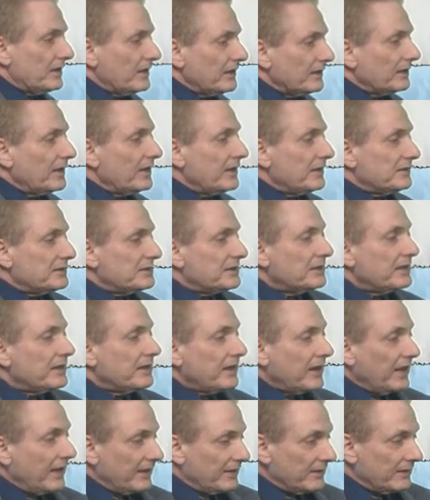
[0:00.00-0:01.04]
inlet
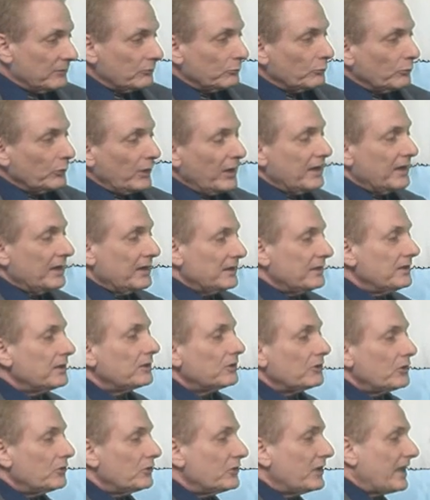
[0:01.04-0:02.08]
and then rain,
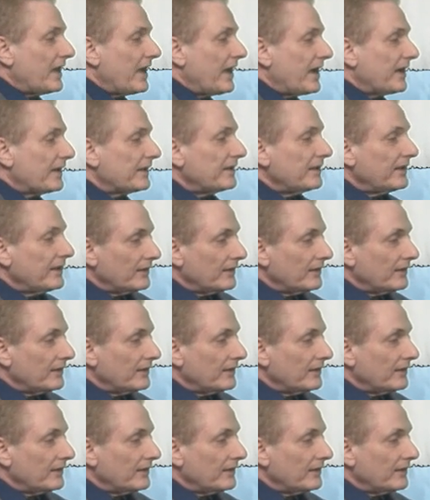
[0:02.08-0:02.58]
Kodiak,